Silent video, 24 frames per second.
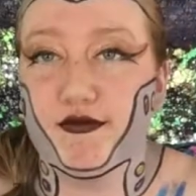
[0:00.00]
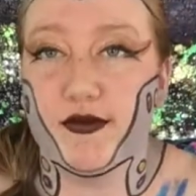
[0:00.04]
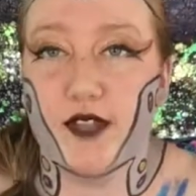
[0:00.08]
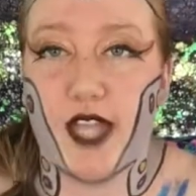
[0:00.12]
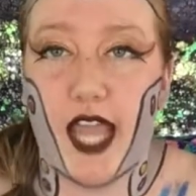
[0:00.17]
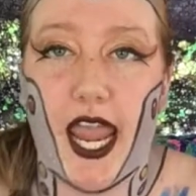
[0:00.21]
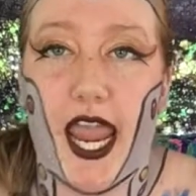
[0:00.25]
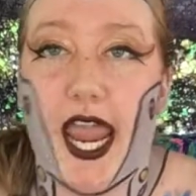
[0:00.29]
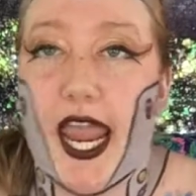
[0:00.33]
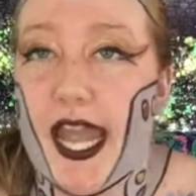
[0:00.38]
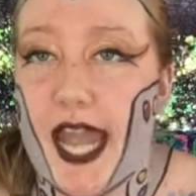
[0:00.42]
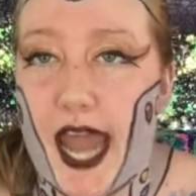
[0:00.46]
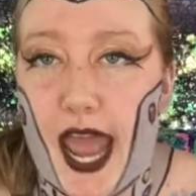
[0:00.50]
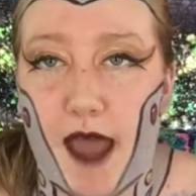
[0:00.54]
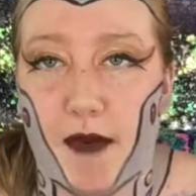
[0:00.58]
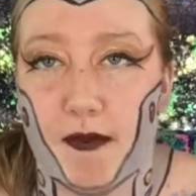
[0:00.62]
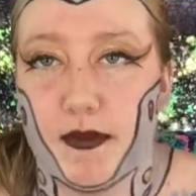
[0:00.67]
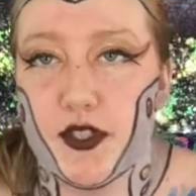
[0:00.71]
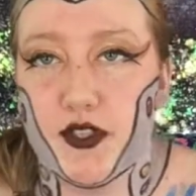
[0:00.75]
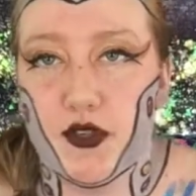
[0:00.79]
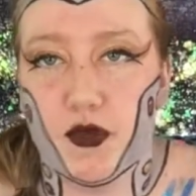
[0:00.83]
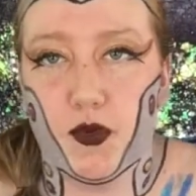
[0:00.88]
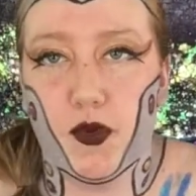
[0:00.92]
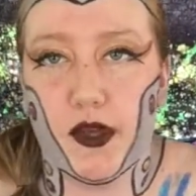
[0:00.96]

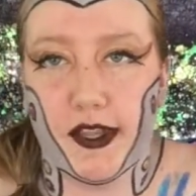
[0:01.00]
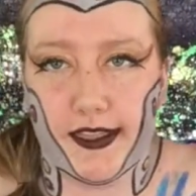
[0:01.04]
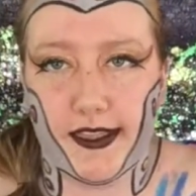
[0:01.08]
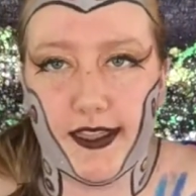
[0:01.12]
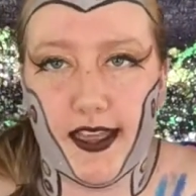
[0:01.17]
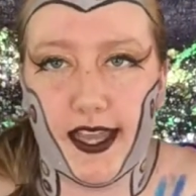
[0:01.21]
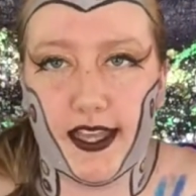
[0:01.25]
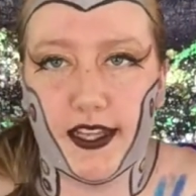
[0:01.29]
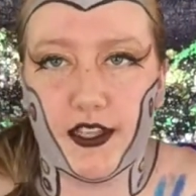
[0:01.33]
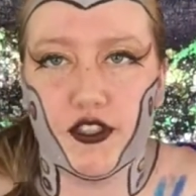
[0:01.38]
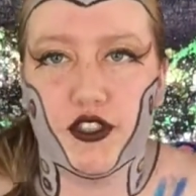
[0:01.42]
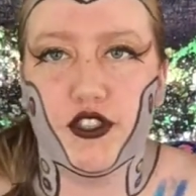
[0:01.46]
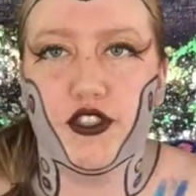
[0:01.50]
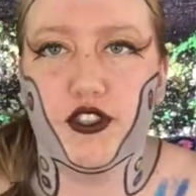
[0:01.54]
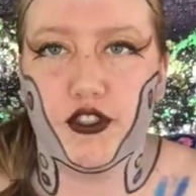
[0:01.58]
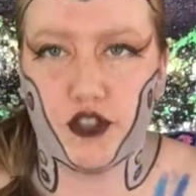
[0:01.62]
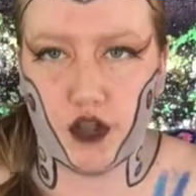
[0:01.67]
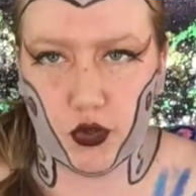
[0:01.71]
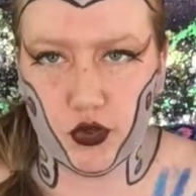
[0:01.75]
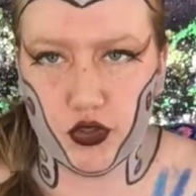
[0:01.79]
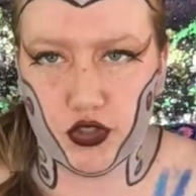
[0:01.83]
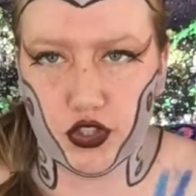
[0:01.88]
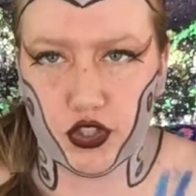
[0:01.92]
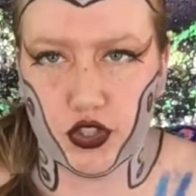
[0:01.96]
inept with, like,
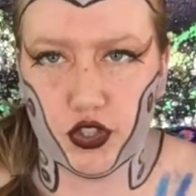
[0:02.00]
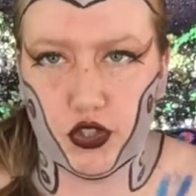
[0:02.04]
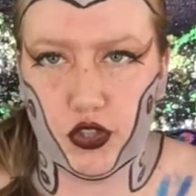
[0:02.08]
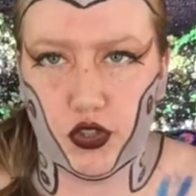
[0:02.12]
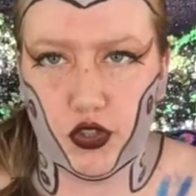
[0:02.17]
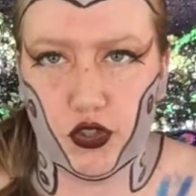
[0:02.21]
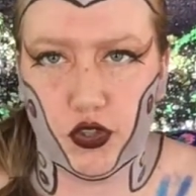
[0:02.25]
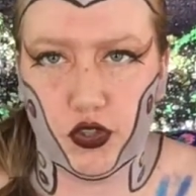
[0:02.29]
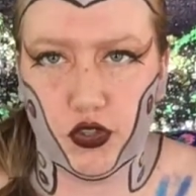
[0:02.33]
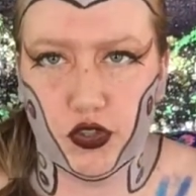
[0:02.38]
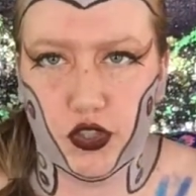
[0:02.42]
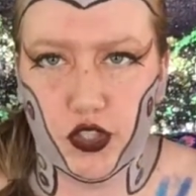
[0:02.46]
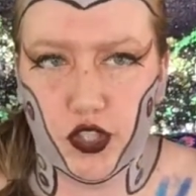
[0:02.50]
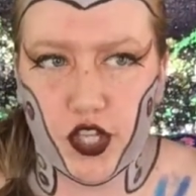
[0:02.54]
social